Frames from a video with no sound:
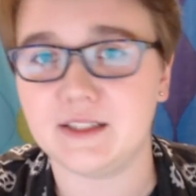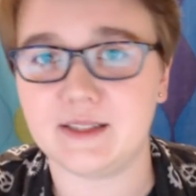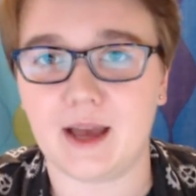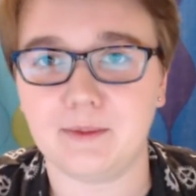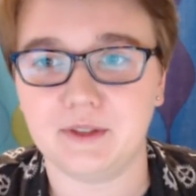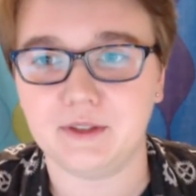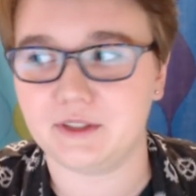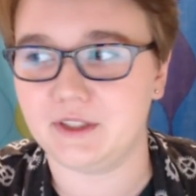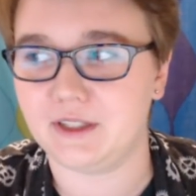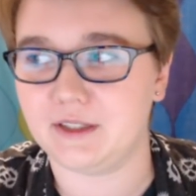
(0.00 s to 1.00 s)
zap
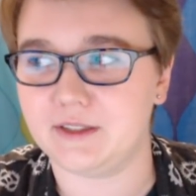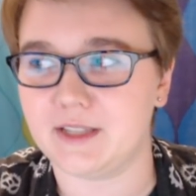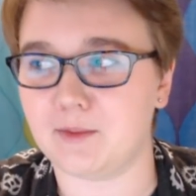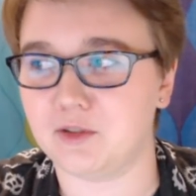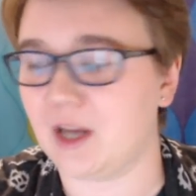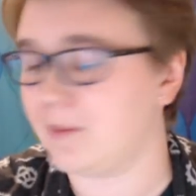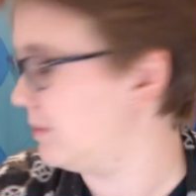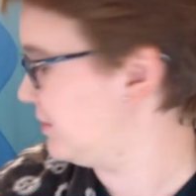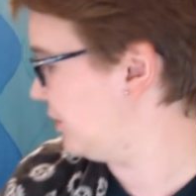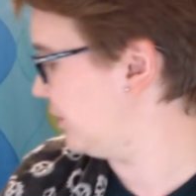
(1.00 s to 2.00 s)
strap
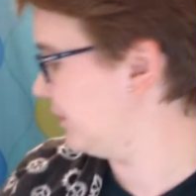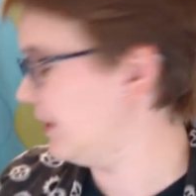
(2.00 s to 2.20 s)
them to.